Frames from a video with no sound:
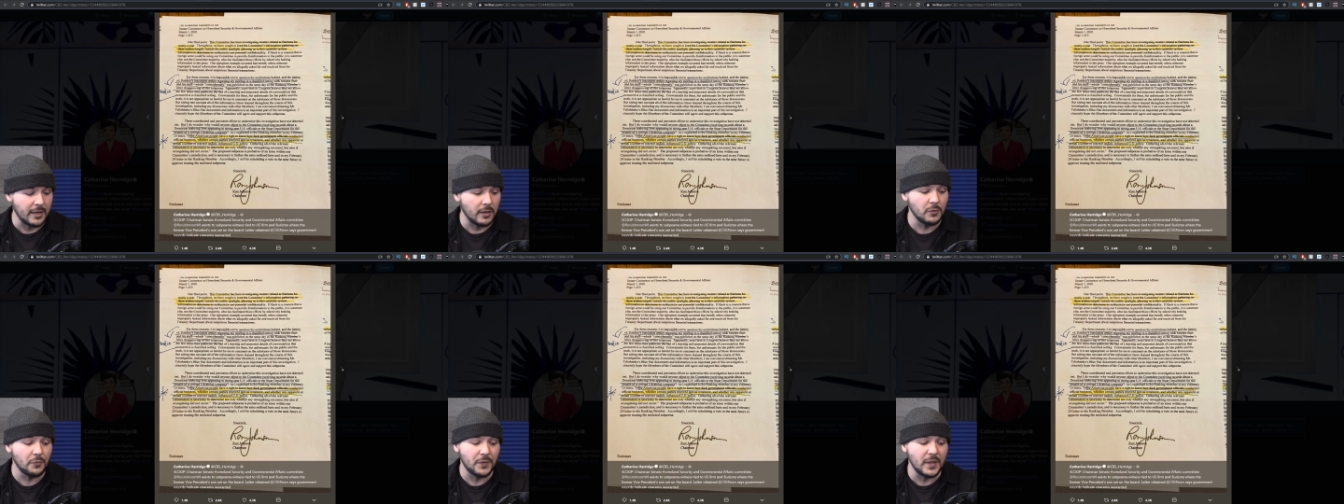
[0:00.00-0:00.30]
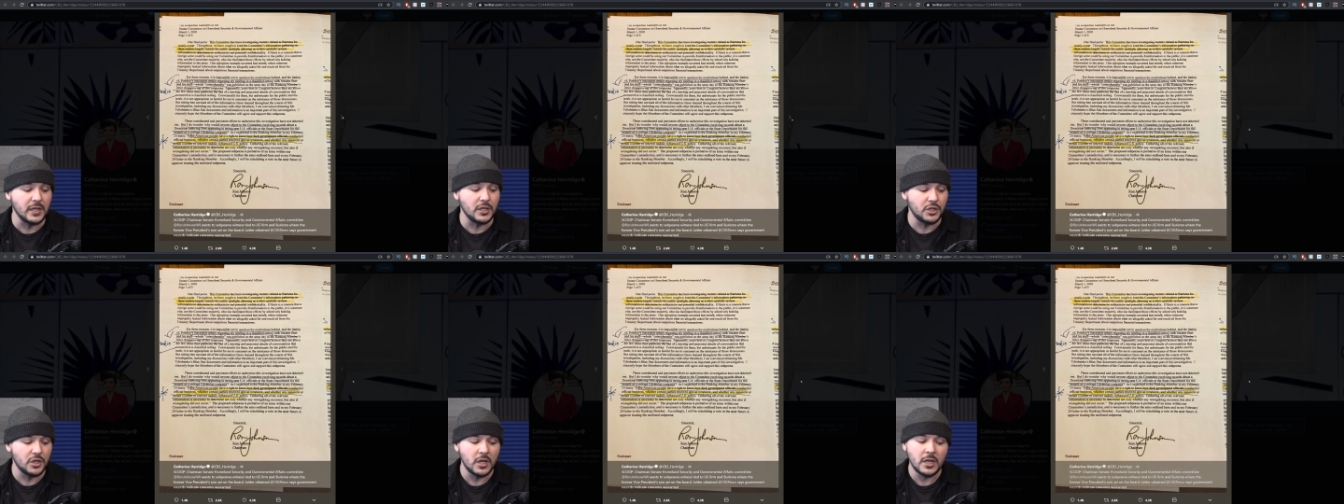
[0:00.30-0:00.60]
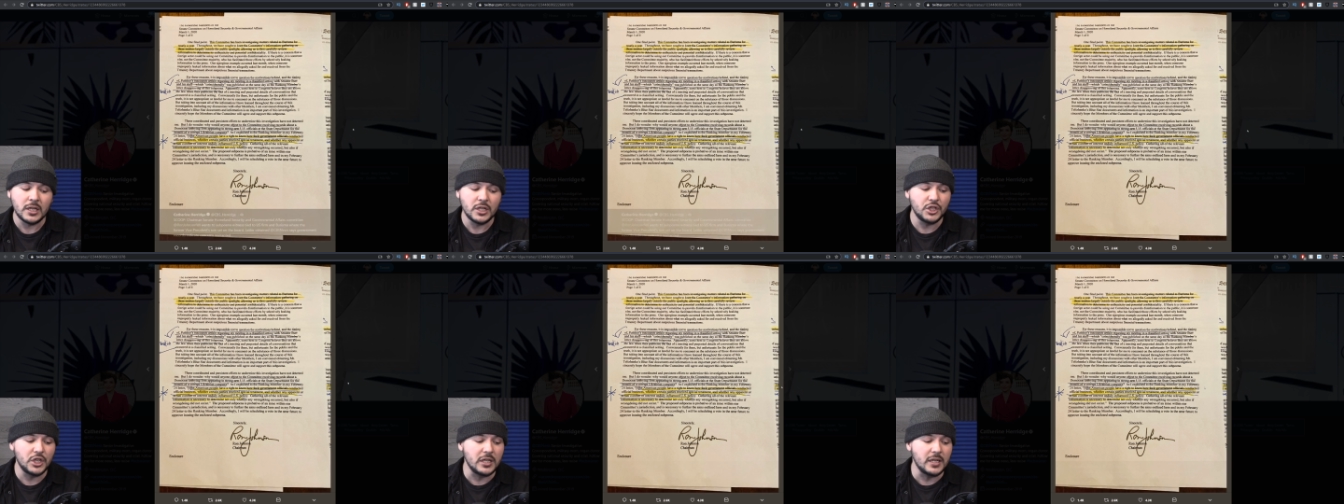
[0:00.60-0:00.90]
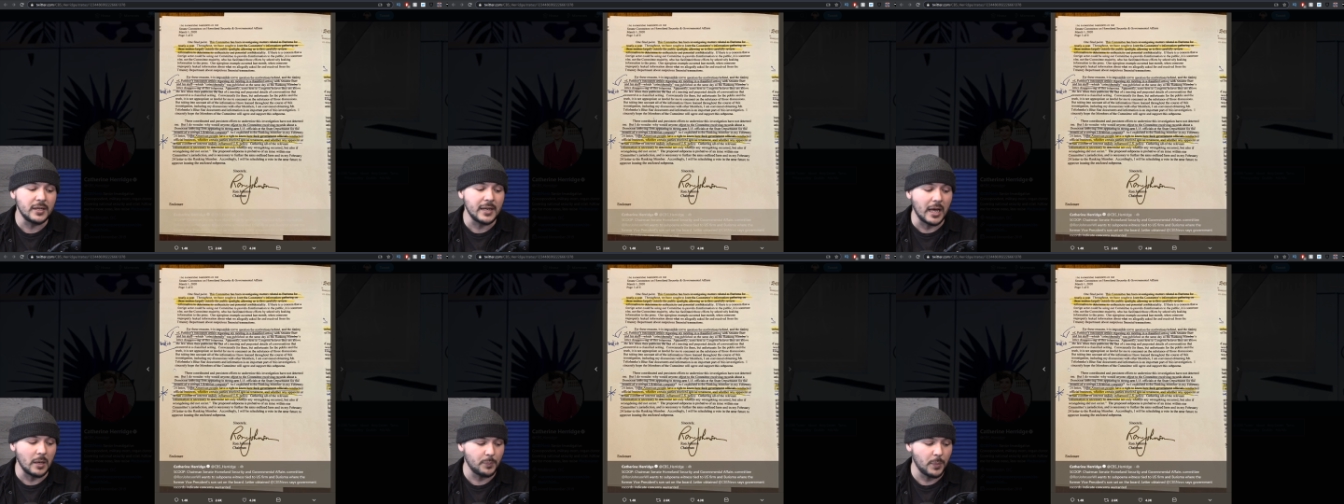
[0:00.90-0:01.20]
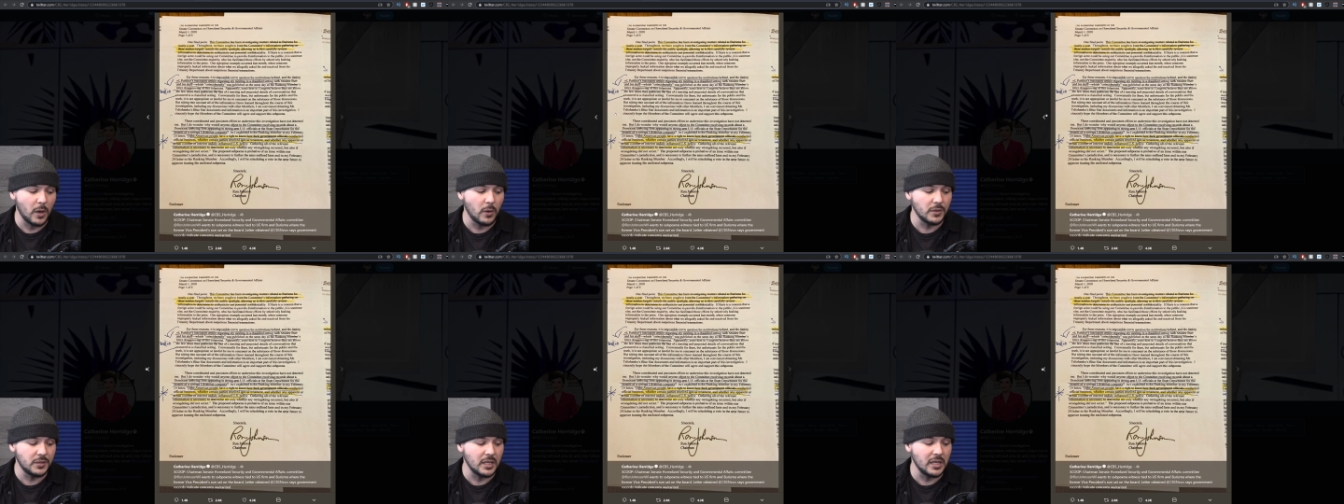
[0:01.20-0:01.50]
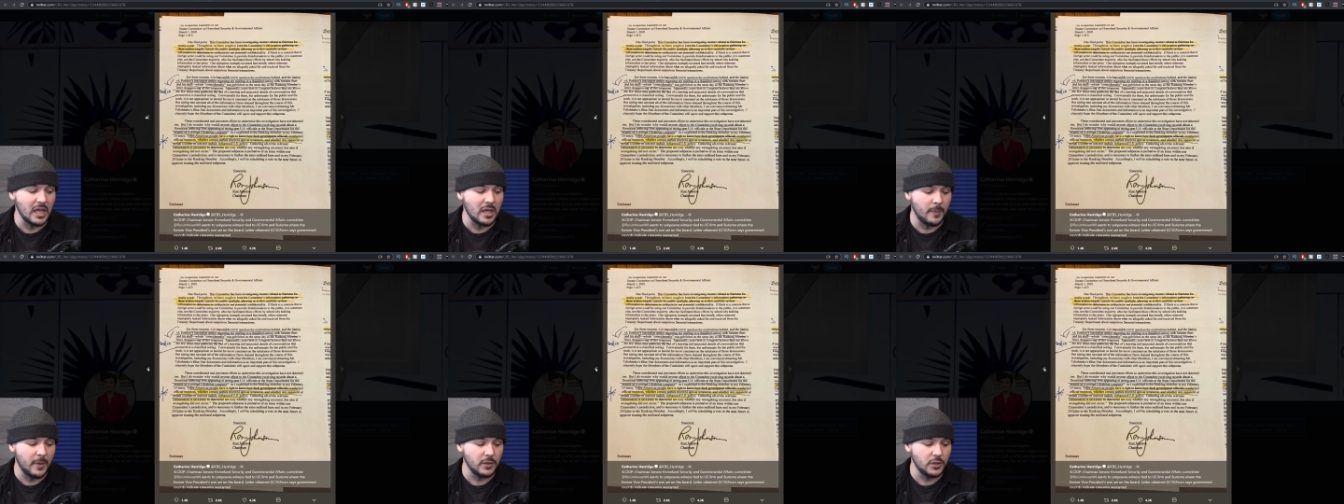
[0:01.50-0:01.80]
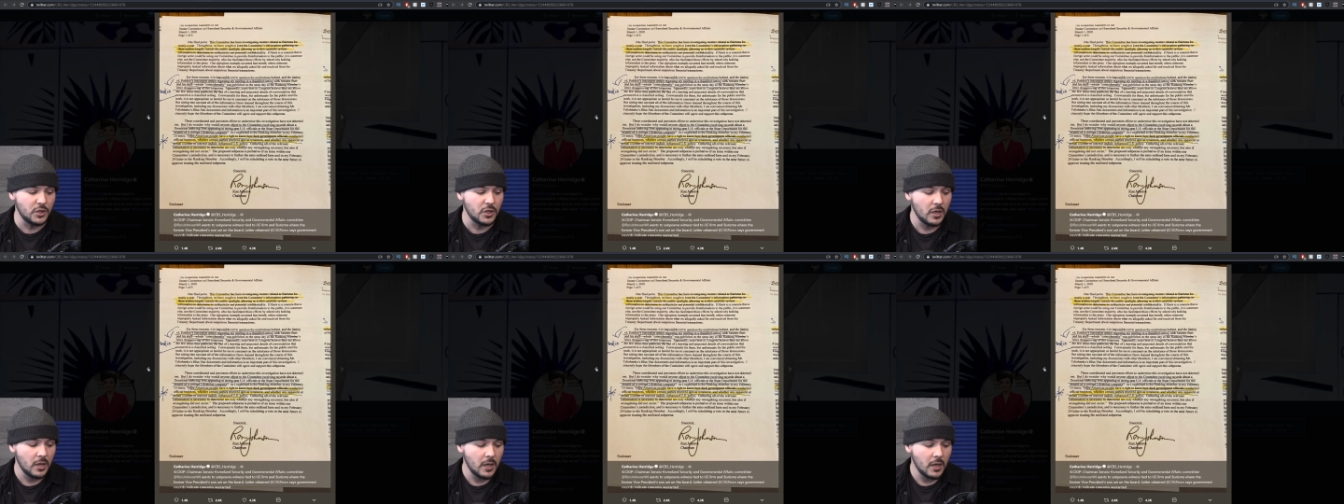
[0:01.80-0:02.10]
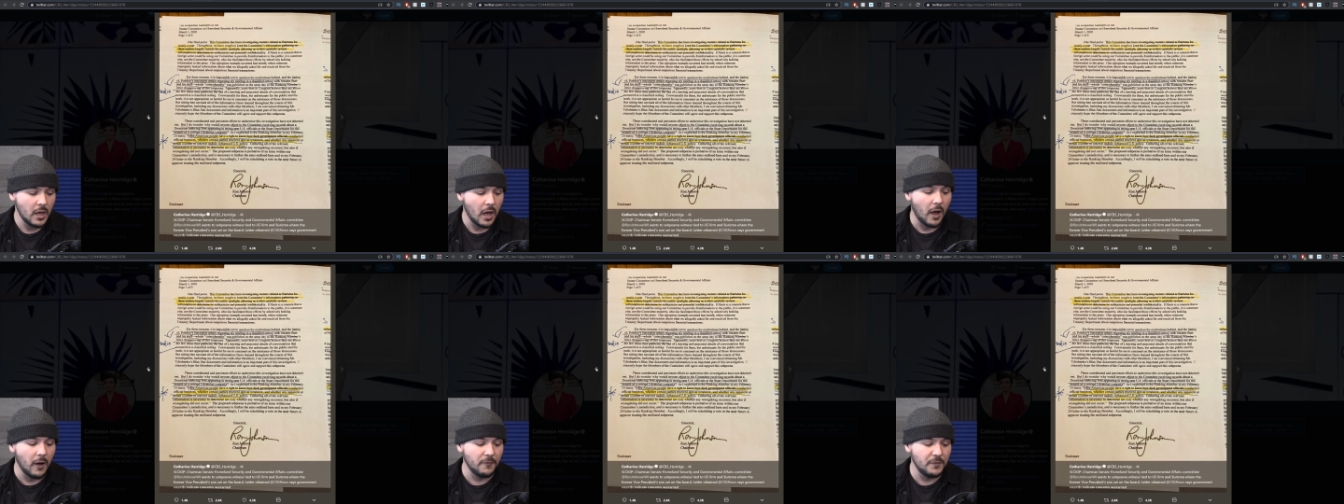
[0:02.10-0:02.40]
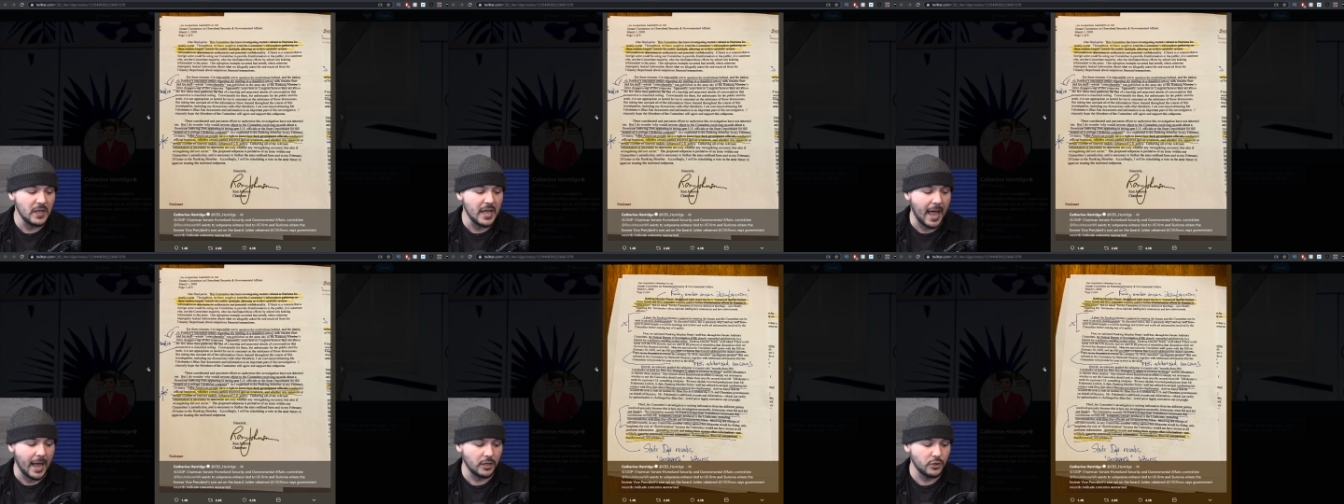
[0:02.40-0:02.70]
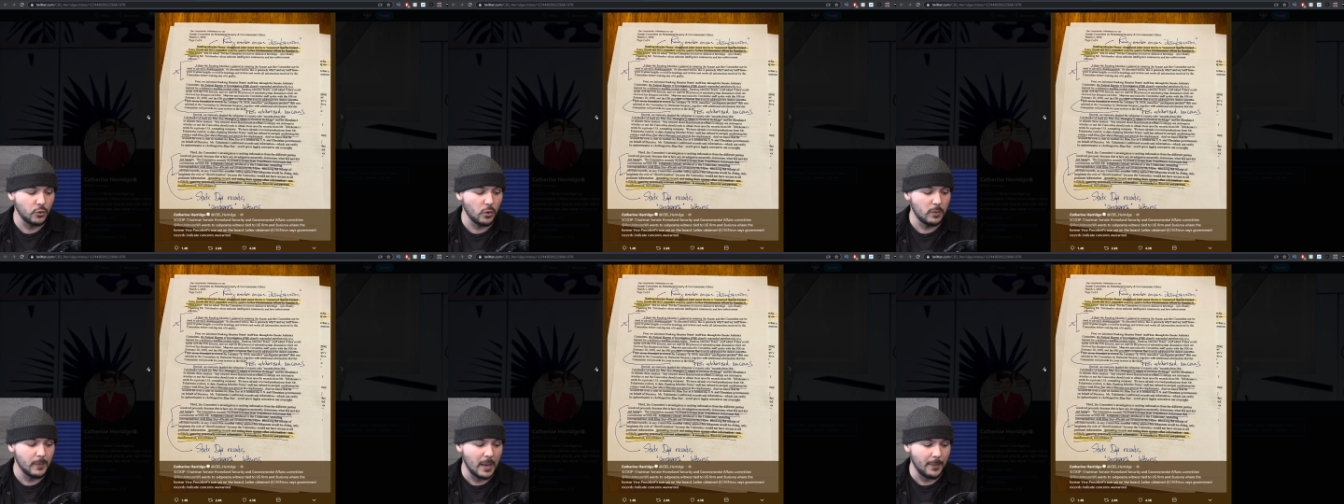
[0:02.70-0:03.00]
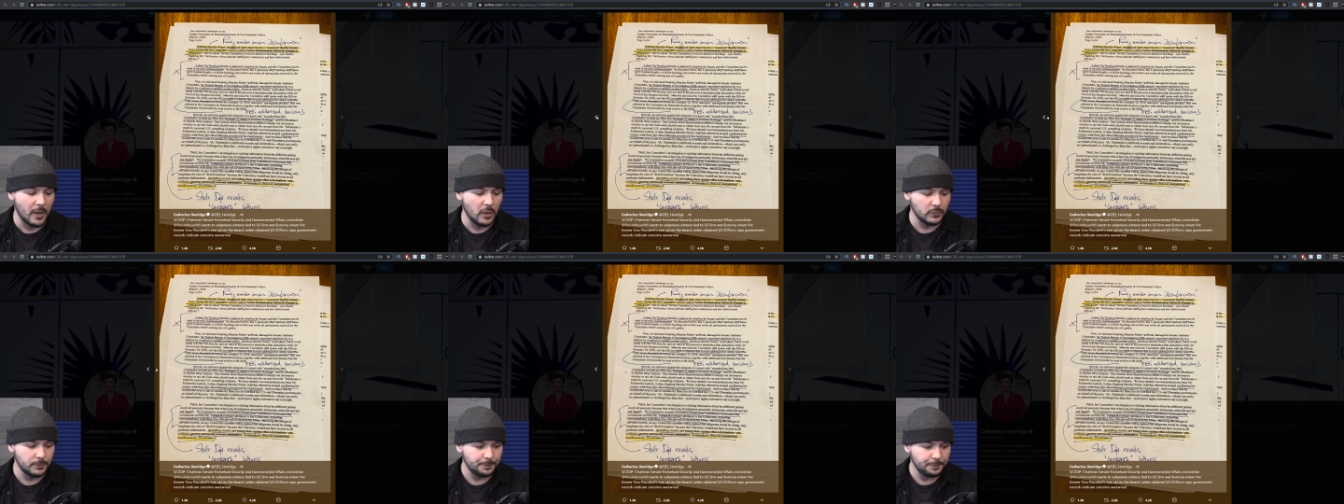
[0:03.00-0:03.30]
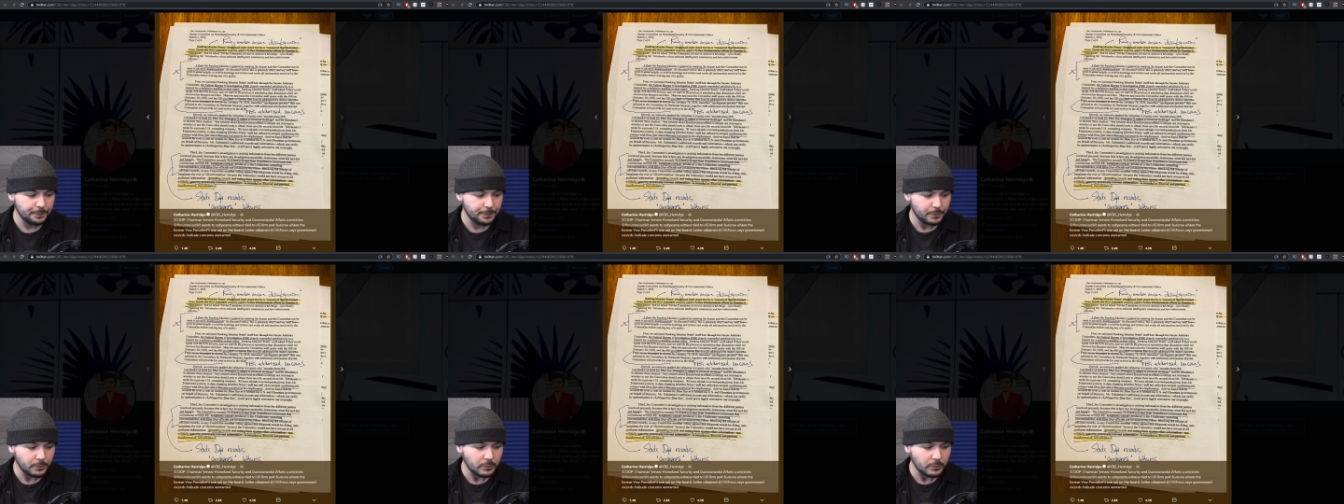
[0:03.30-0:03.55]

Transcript: I don't think she, she did not post an image of the actual memo,